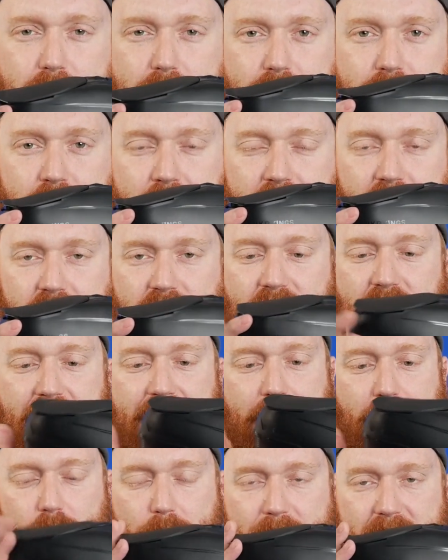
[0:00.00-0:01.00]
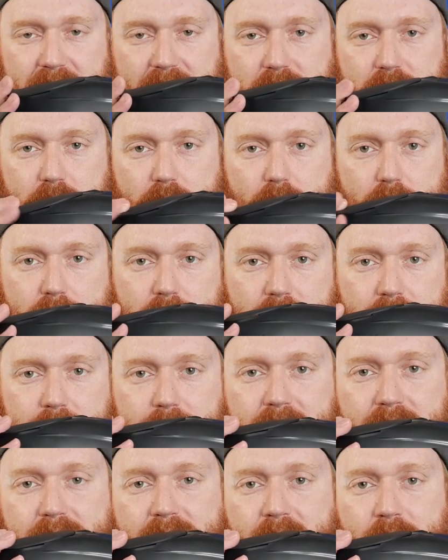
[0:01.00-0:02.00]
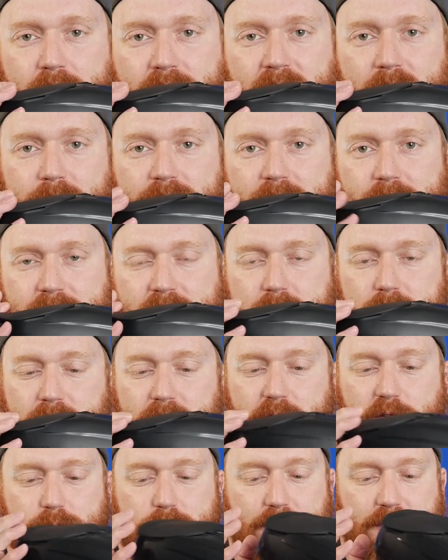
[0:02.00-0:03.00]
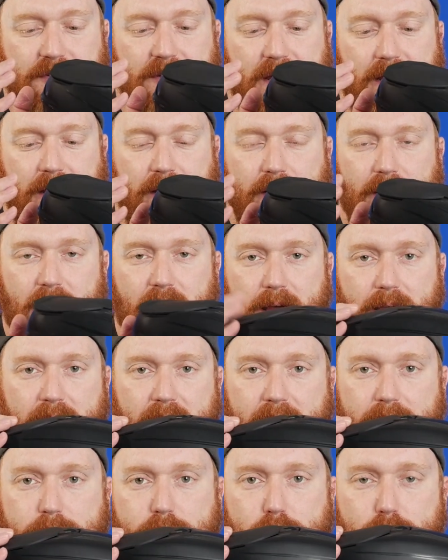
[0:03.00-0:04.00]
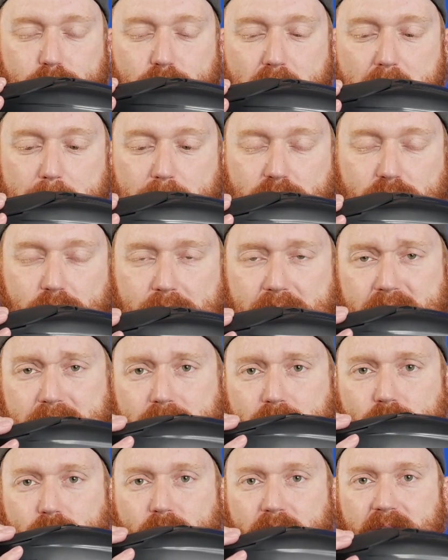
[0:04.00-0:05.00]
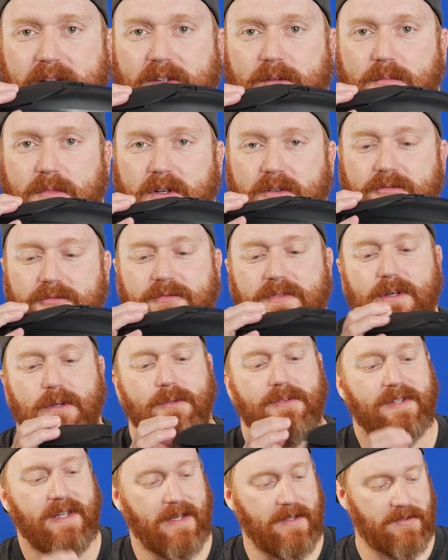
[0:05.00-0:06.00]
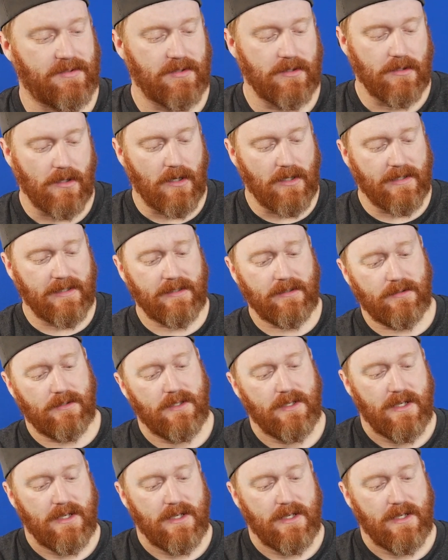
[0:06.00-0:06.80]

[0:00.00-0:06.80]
took this guy out in the backyard. It held up 15 balls per second. I had no problems with it. We'll get some good field testing on it.